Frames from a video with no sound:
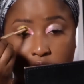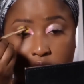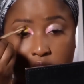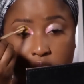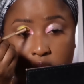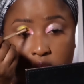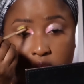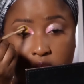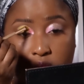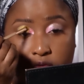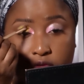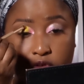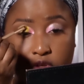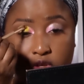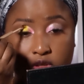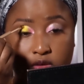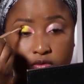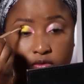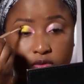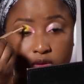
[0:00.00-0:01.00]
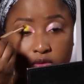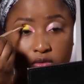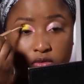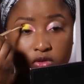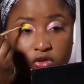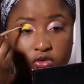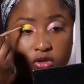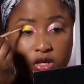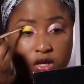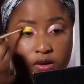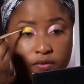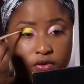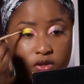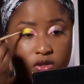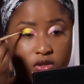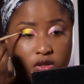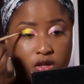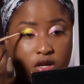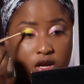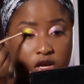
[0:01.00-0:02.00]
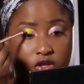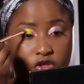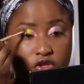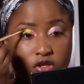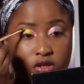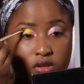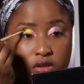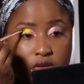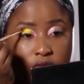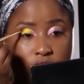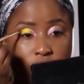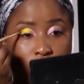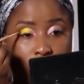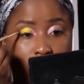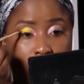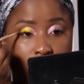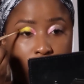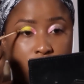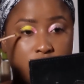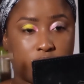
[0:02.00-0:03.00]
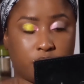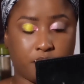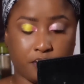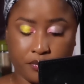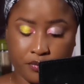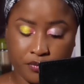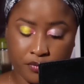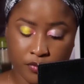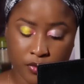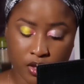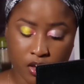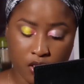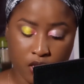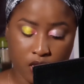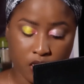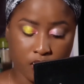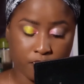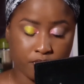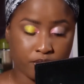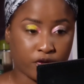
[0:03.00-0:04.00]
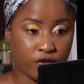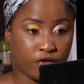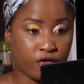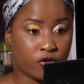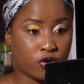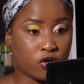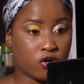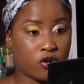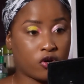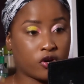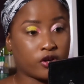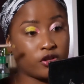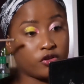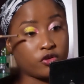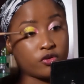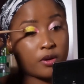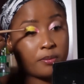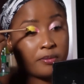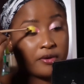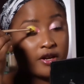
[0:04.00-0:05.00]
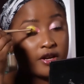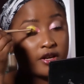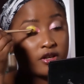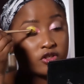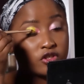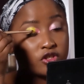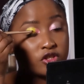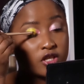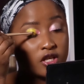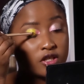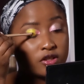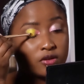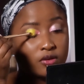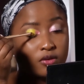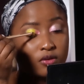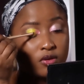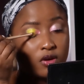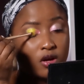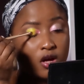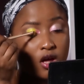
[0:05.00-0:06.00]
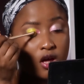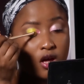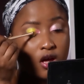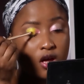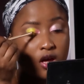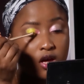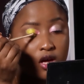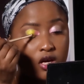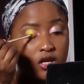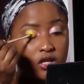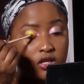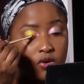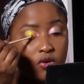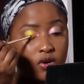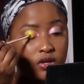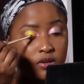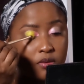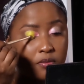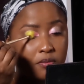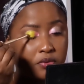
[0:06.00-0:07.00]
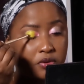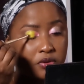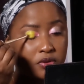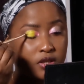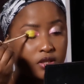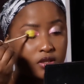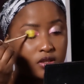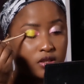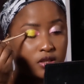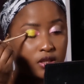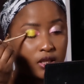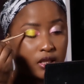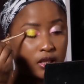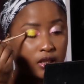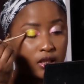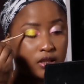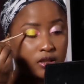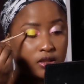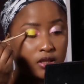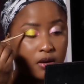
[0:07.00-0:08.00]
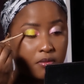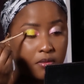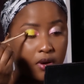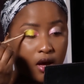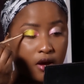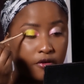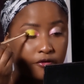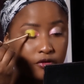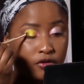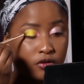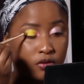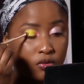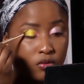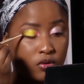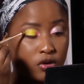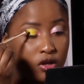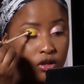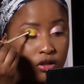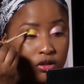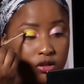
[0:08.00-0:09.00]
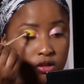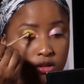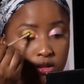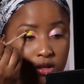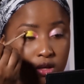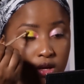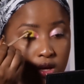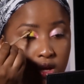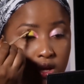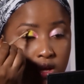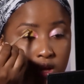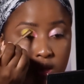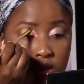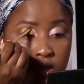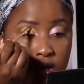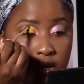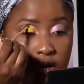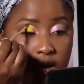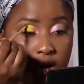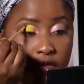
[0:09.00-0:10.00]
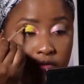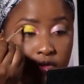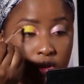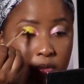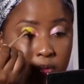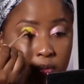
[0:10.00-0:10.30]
And yeah, for those of you who usually fix your lashes first before you apply your shadow, it's always important to clean them afterwards. Like after